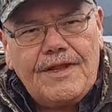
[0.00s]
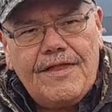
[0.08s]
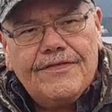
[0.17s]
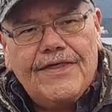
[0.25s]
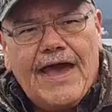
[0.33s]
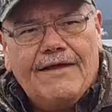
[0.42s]

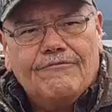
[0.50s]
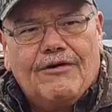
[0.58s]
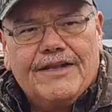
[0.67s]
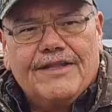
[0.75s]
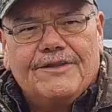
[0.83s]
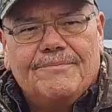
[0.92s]
that
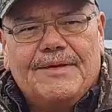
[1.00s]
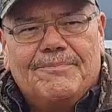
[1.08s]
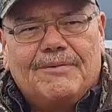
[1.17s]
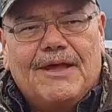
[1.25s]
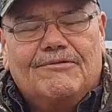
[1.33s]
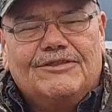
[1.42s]
one of the
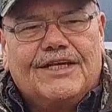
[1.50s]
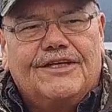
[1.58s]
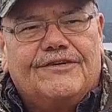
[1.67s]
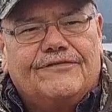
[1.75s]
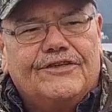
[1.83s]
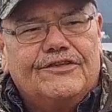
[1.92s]
people that was
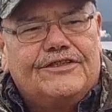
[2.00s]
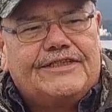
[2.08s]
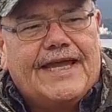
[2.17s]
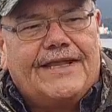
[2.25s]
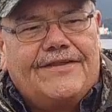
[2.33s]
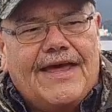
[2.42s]
interviewed
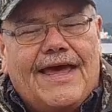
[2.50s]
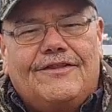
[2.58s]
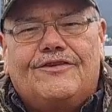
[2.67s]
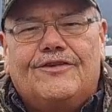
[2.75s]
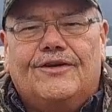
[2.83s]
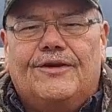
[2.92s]
said
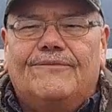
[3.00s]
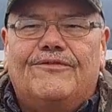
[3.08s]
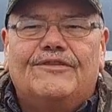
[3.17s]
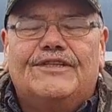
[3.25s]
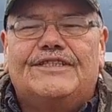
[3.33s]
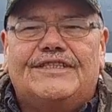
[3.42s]
that term
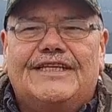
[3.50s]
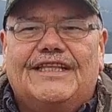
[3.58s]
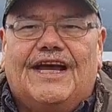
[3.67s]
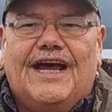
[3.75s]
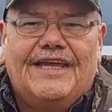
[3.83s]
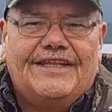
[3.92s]
for the sea
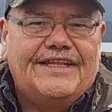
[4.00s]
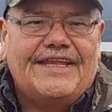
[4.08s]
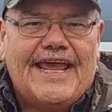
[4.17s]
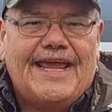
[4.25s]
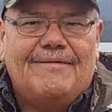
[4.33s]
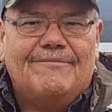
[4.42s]
lion, the
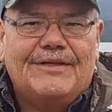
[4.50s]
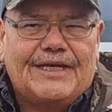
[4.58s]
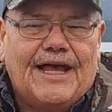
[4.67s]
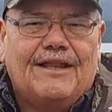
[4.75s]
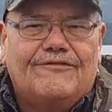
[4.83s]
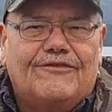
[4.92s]
name, the
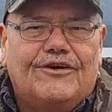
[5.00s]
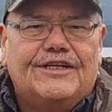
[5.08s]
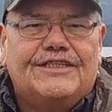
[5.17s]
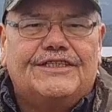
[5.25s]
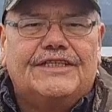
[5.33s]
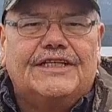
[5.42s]

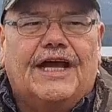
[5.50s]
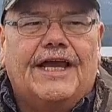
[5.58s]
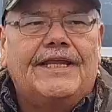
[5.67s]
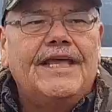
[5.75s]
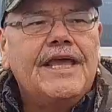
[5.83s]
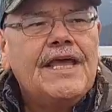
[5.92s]
California sea
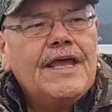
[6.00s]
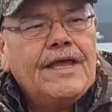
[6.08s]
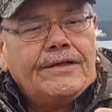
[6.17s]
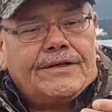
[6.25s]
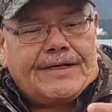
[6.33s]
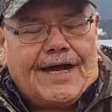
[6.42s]
lion,
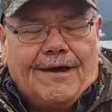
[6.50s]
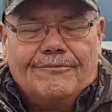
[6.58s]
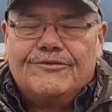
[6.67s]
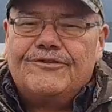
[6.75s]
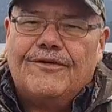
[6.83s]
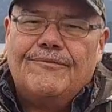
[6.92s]

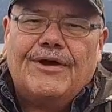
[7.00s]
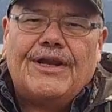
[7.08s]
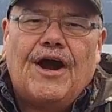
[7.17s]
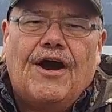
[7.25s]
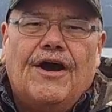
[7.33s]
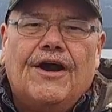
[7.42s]
comes from when
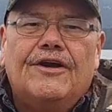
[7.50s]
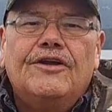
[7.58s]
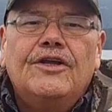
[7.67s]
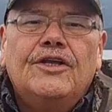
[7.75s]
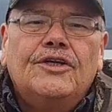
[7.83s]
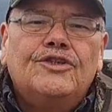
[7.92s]
our
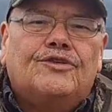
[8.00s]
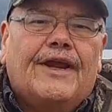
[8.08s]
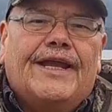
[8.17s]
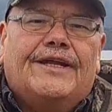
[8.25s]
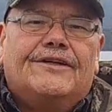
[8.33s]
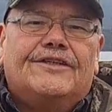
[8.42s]

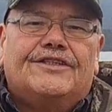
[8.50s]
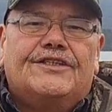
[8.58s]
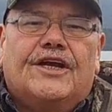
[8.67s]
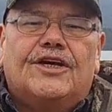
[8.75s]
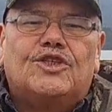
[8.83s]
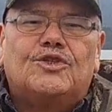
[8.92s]
traders and
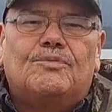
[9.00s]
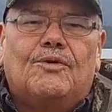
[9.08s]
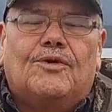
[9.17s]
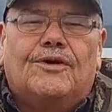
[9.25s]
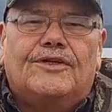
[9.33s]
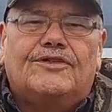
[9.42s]
our
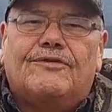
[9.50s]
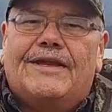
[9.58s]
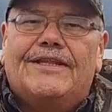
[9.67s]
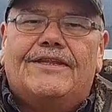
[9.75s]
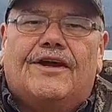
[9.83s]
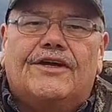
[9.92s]
explorers
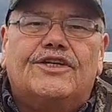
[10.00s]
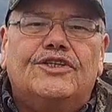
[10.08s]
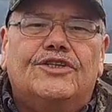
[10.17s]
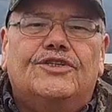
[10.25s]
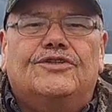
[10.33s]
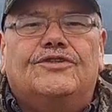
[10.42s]
went in our
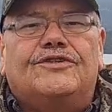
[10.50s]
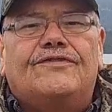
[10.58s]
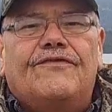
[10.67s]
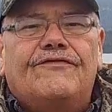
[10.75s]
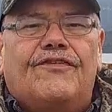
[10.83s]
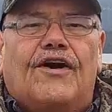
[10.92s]
canoes
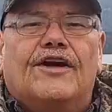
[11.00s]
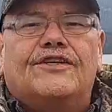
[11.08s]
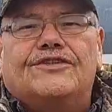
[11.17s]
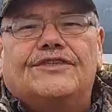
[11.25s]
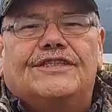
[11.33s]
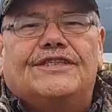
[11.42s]
far
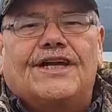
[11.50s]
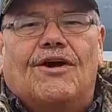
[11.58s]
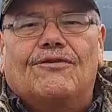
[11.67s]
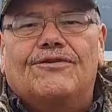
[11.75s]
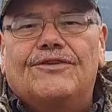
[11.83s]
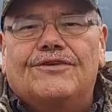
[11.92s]
to the
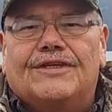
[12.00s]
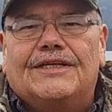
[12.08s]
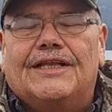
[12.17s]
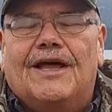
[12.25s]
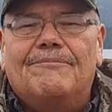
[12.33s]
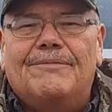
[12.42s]
south, to the
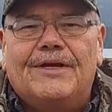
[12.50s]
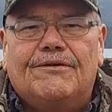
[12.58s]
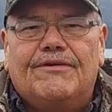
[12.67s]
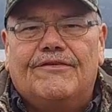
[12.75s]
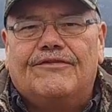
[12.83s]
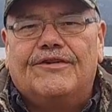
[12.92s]
Columbia
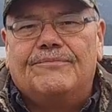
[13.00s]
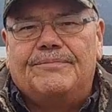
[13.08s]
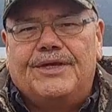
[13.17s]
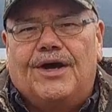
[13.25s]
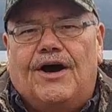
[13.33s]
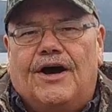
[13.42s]
River and
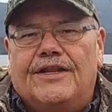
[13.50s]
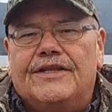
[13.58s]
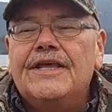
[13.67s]
beyond.